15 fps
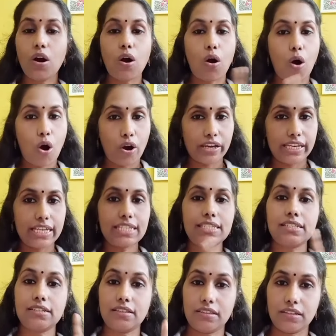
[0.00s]

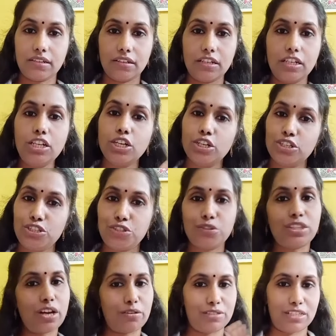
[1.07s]
August 3rd
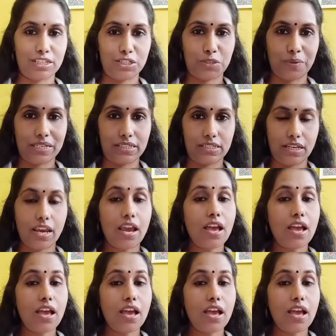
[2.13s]
2020.